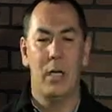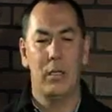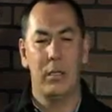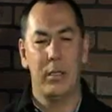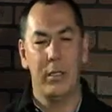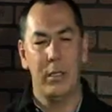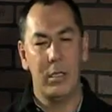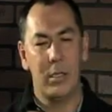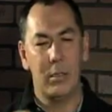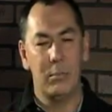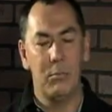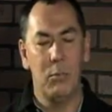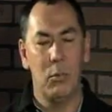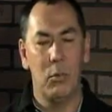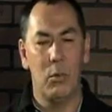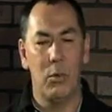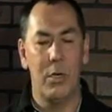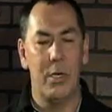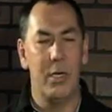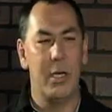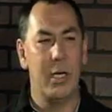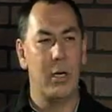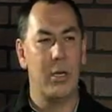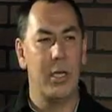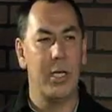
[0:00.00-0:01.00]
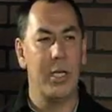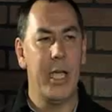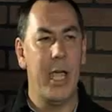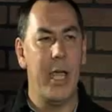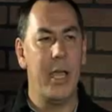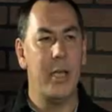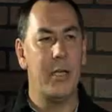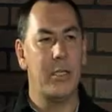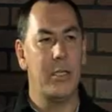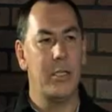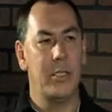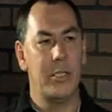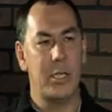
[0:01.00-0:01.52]
little more near the
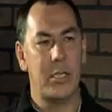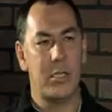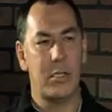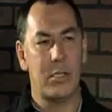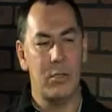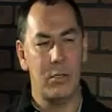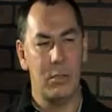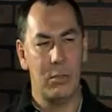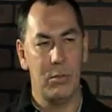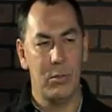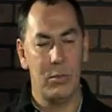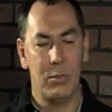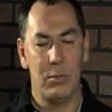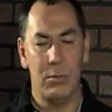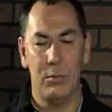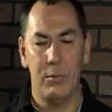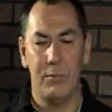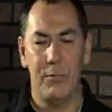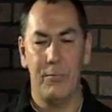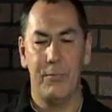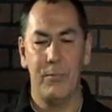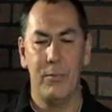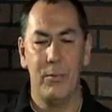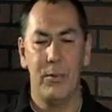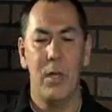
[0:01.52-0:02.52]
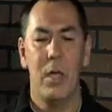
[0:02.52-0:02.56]
end, just to